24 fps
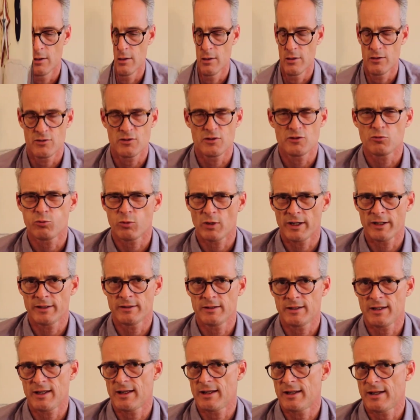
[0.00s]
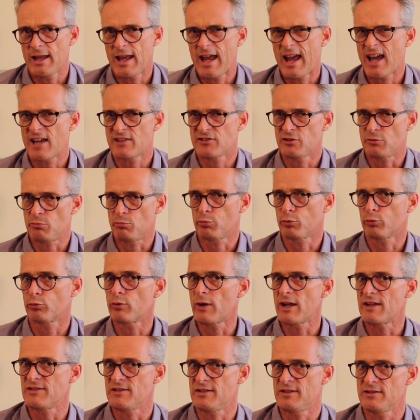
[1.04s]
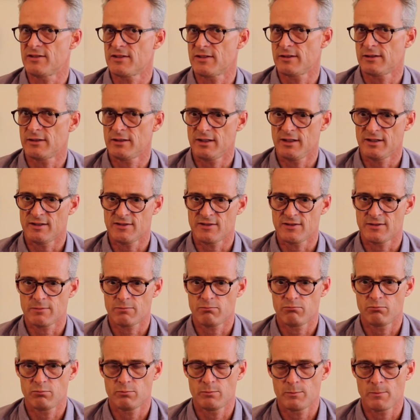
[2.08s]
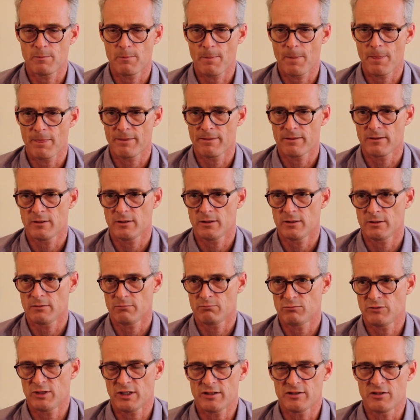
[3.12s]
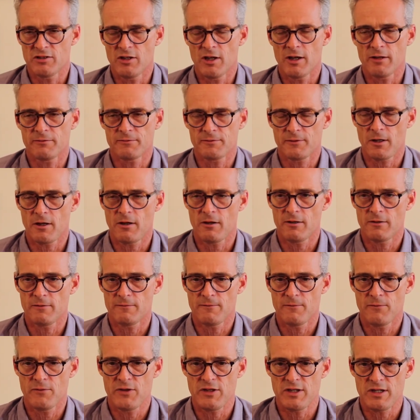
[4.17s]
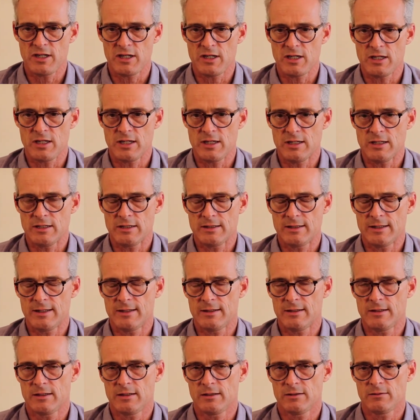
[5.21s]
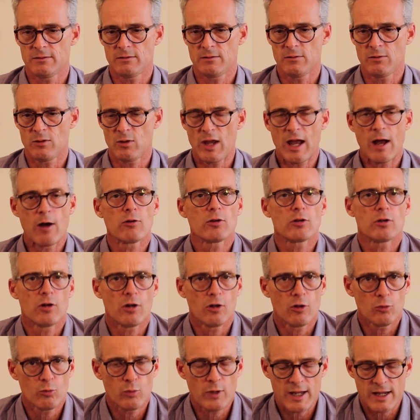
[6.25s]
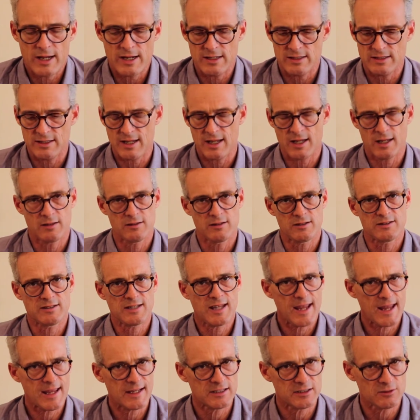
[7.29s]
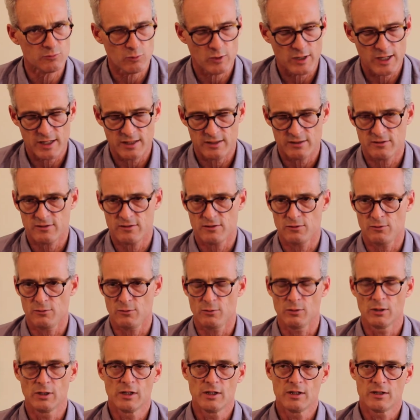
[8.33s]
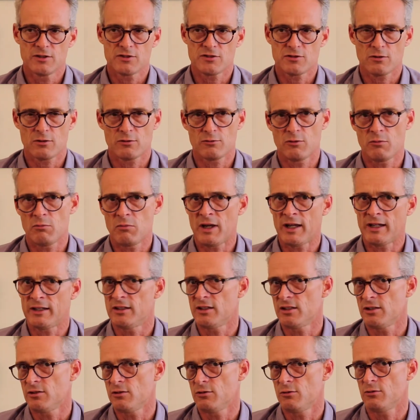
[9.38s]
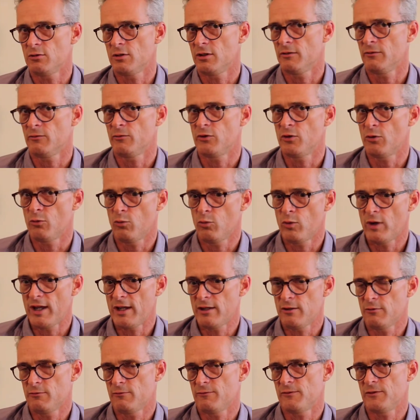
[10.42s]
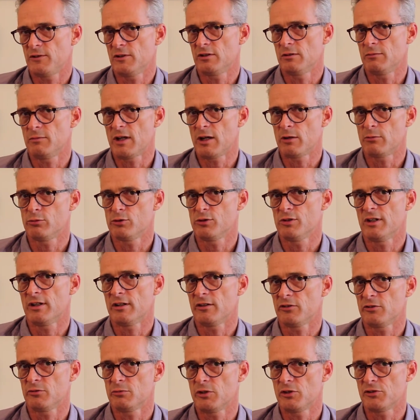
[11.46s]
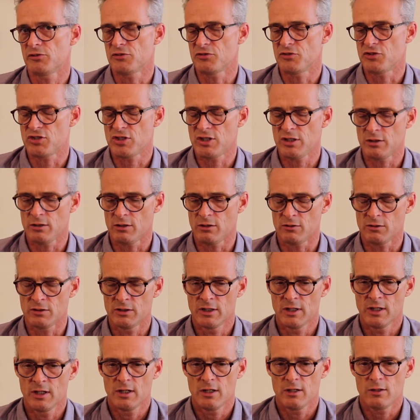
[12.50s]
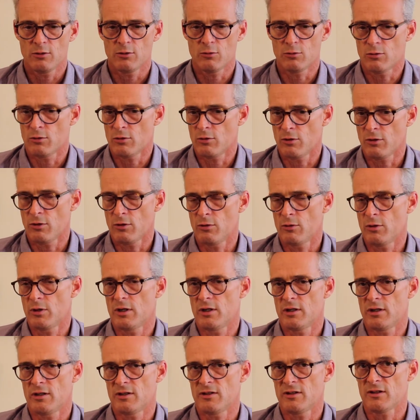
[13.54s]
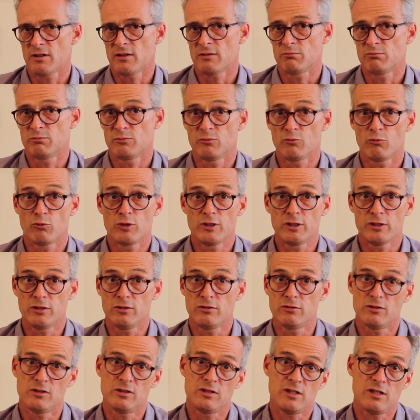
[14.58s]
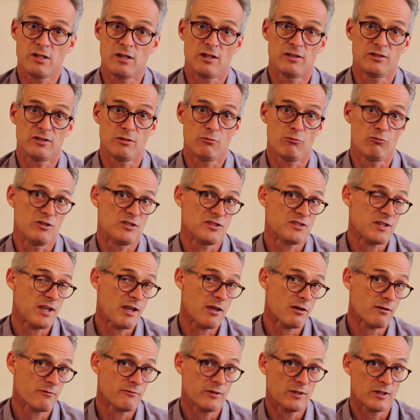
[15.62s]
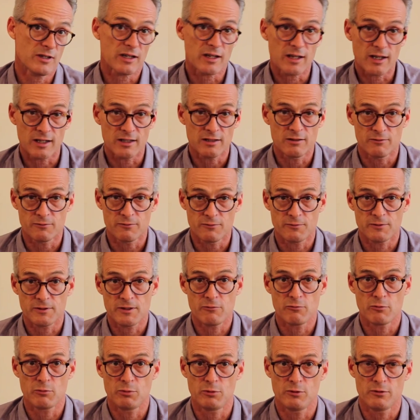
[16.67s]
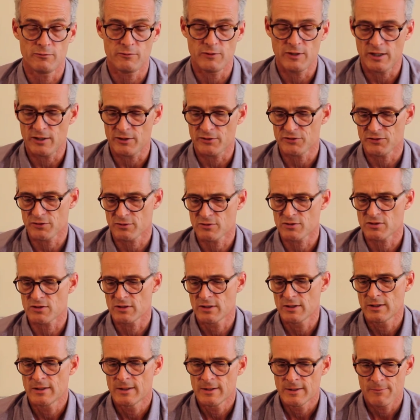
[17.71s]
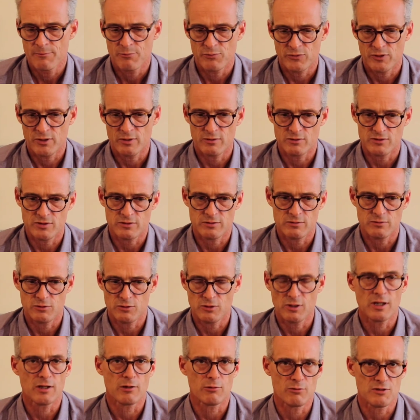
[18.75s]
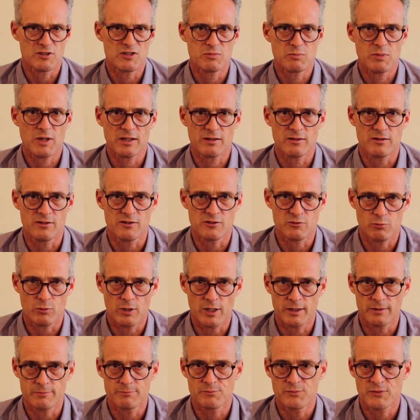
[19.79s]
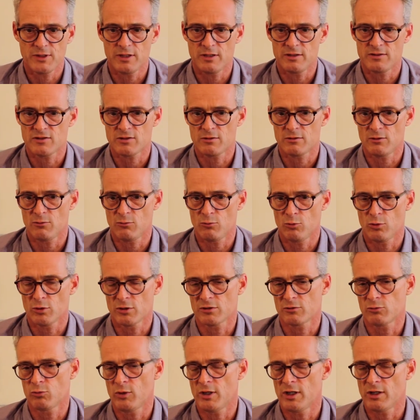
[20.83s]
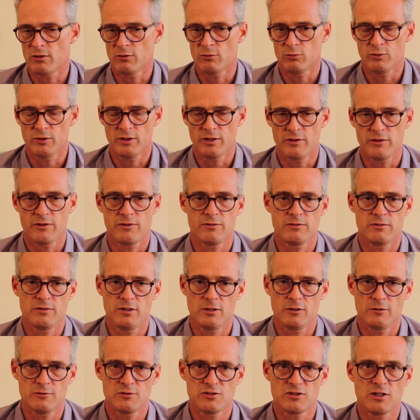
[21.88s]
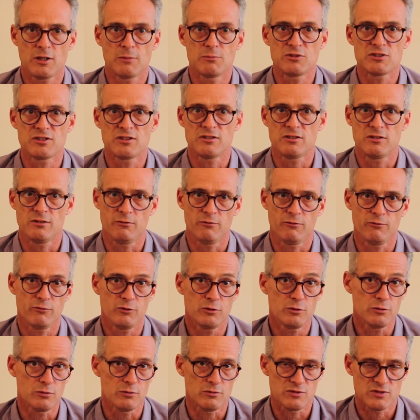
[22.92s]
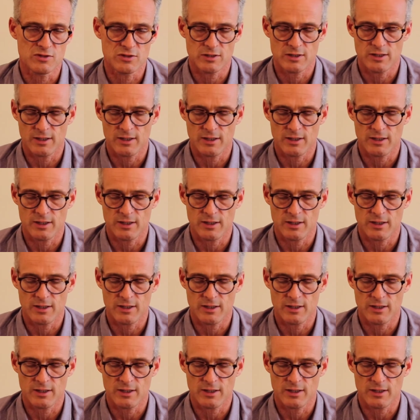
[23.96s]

So this wine has a presence. It's got enough of the alcohol weight and the tannin weight to start reminding you of the way you feel about Brunello del Montalcino or really good Chianti Riserva kind of flavor profiles. You got to respect this wine. It's going to work well with, substantive foods.